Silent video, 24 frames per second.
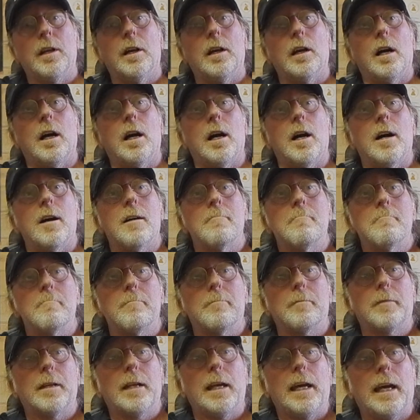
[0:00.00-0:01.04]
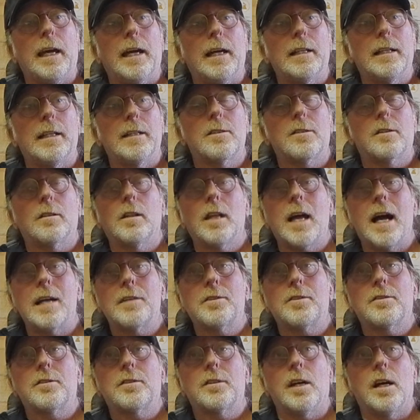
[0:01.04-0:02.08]
and it's
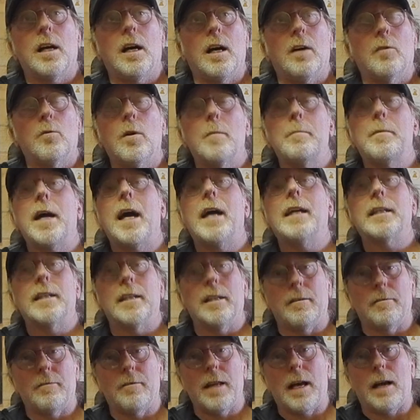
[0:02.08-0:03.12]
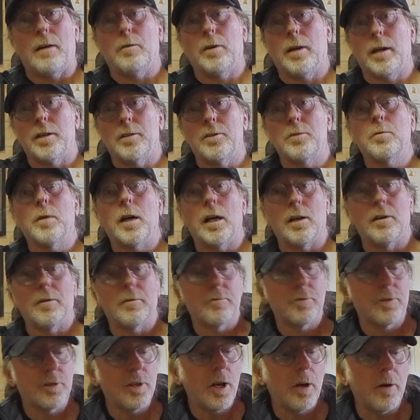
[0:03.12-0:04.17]
less repetitive that way as well.
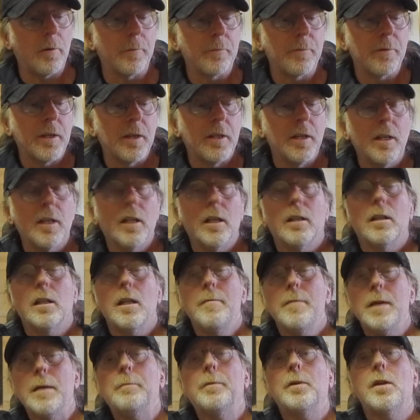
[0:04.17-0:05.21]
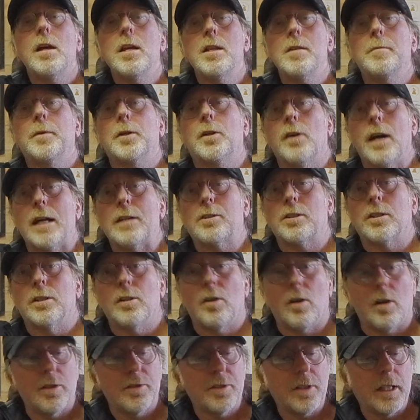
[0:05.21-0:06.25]
So let me play the progression
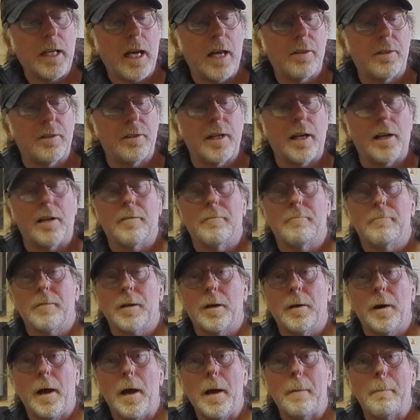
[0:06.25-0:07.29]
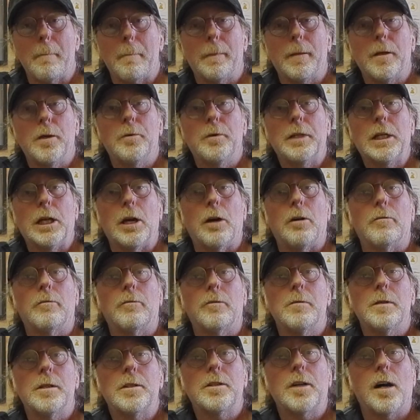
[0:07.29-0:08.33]
all together now. All right, here we go
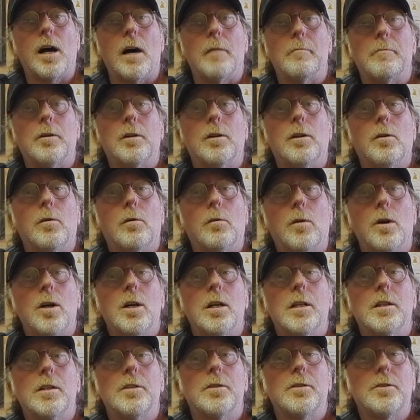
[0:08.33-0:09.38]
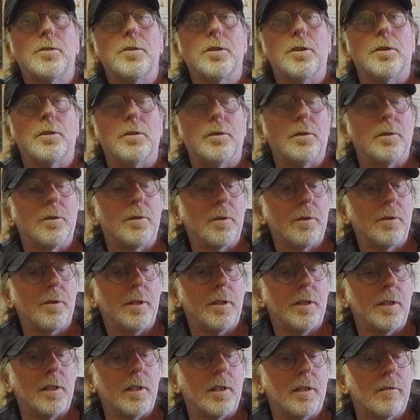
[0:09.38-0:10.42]
from the top. 1, 2,
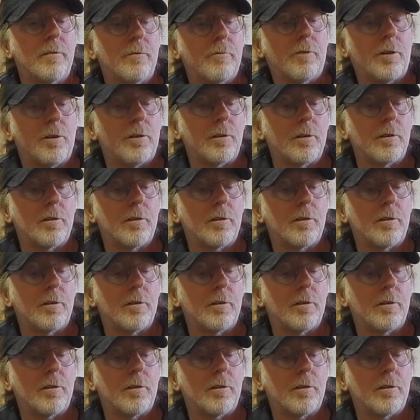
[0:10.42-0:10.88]
3, 4.